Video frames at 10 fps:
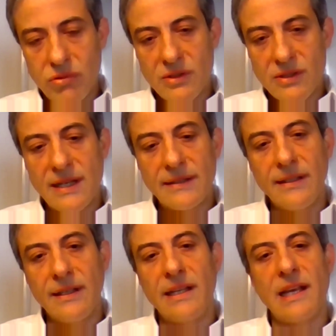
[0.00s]

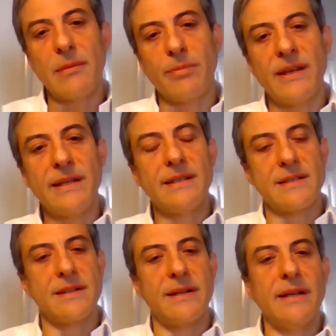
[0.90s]
certainly help the
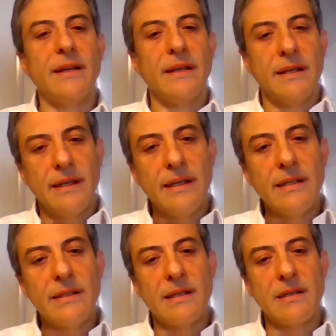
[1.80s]
industry
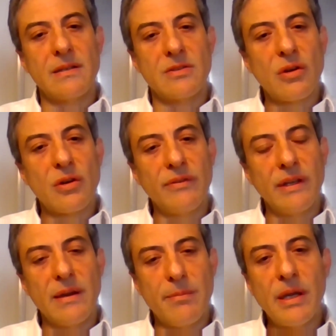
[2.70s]
in
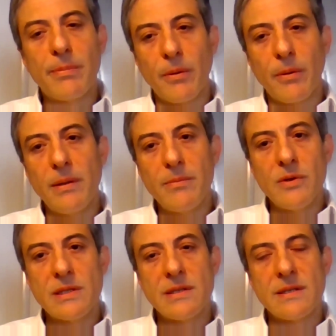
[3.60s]
solving a big problem,
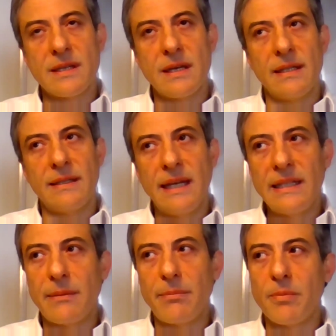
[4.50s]
which is
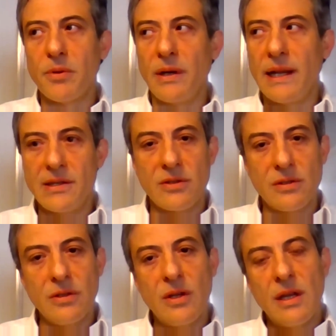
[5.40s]
data
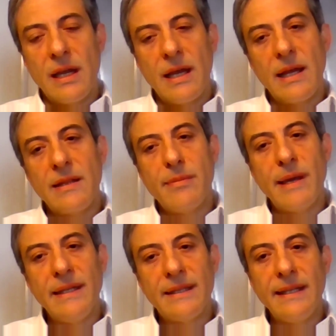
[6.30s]
population and
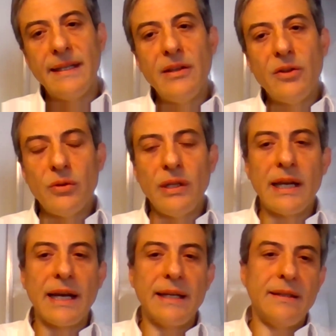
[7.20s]
maintaining
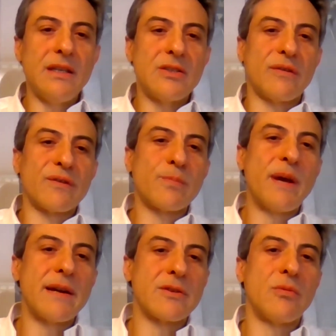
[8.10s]
unique IDs of
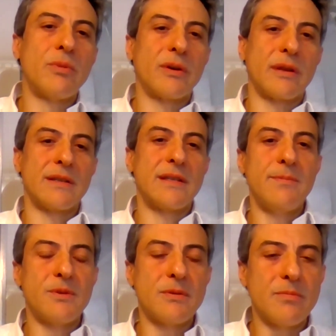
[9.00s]
spares on board the
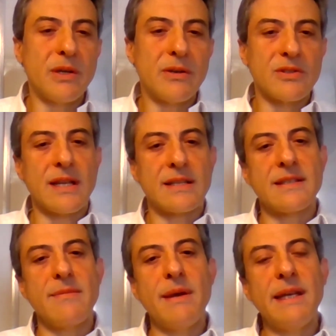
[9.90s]
ships, because that's
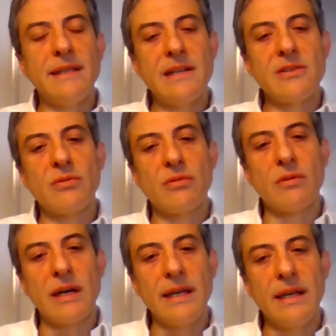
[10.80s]
the main reason
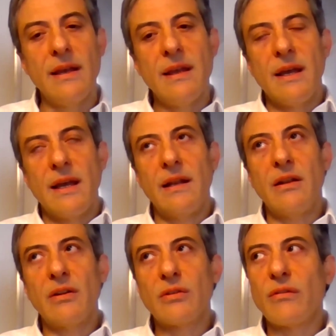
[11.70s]
why a
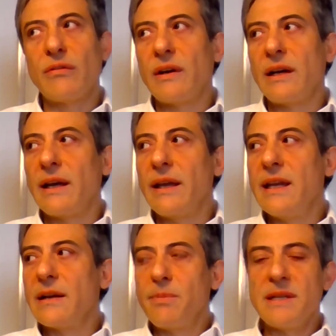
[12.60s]
lot of
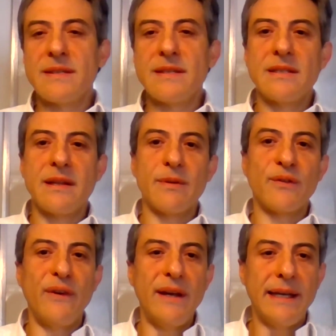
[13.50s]
ERP systems
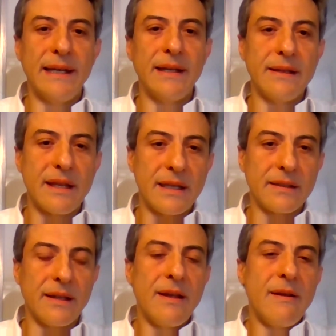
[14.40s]
fail, in
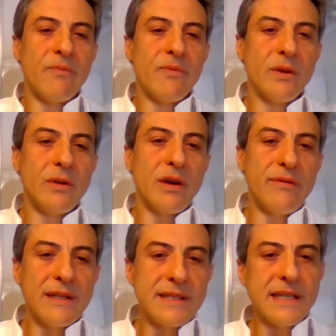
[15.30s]
that, you know,
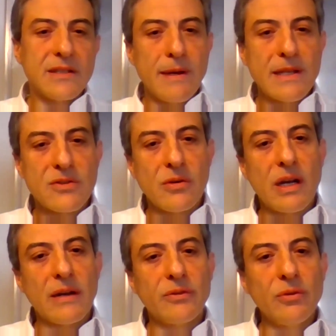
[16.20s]
every 6 months you
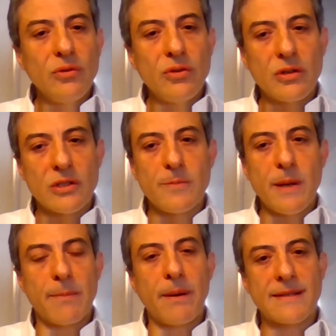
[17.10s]
have to do your
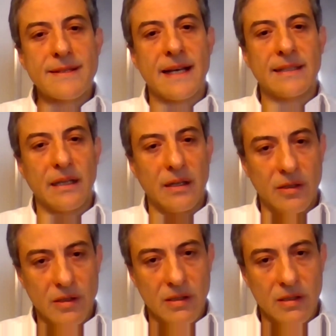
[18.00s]
spare parts
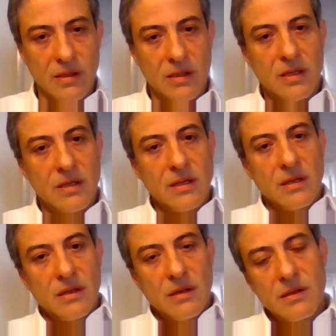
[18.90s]
catalog.
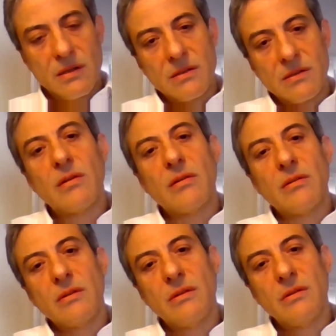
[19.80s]

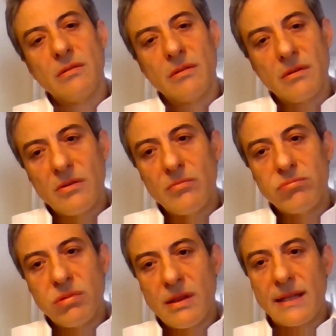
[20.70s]
So
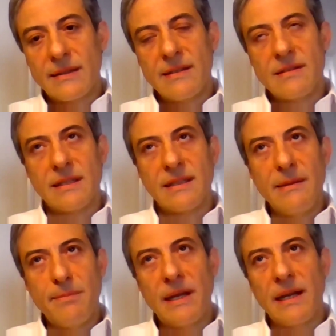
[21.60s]
that is a
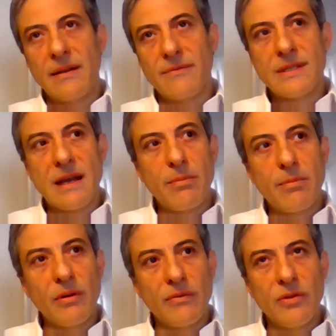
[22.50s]
typical
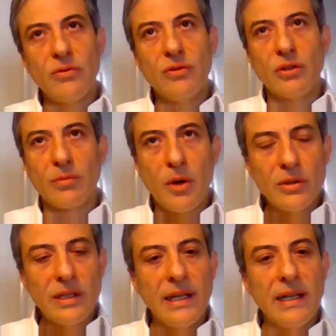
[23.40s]
example of you not
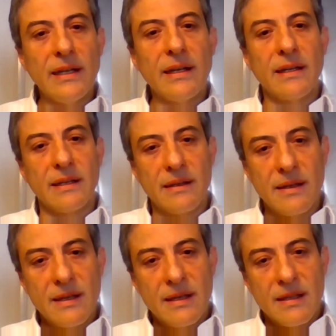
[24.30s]
modeling
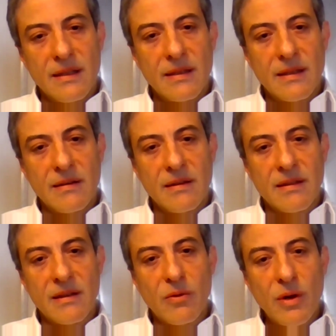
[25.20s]

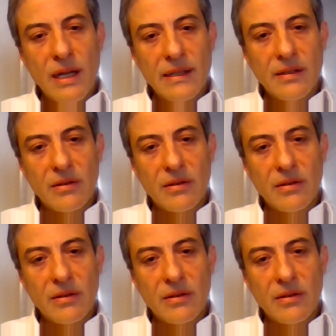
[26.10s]
the world